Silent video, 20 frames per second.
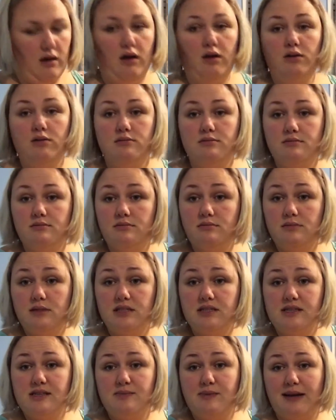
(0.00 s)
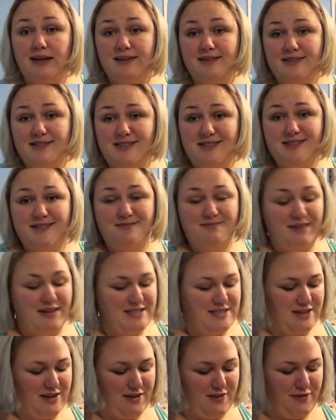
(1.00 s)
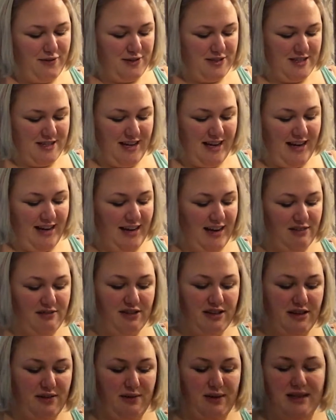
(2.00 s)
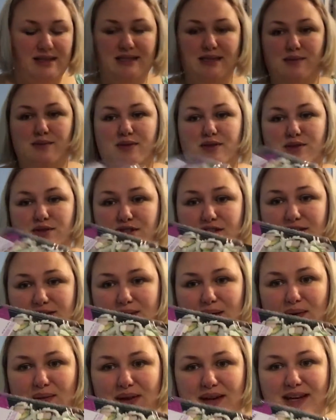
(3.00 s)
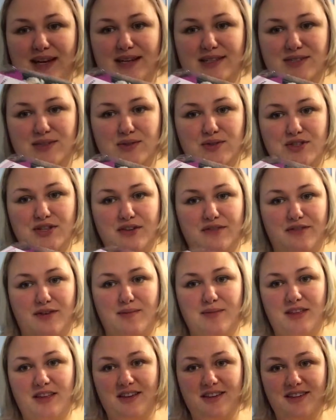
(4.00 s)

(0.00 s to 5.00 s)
Oh, this is my my dinner for tonight. I really wanted some sushi, so I went and got sushi from